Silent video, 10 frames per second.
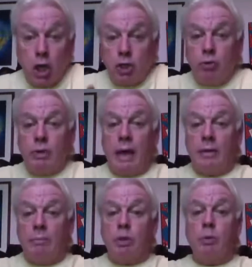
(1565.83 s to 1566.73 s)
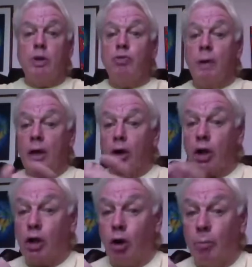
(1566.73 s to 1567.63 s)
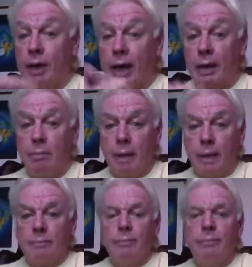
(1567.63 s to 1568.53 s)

you get them to agree on a common enemy.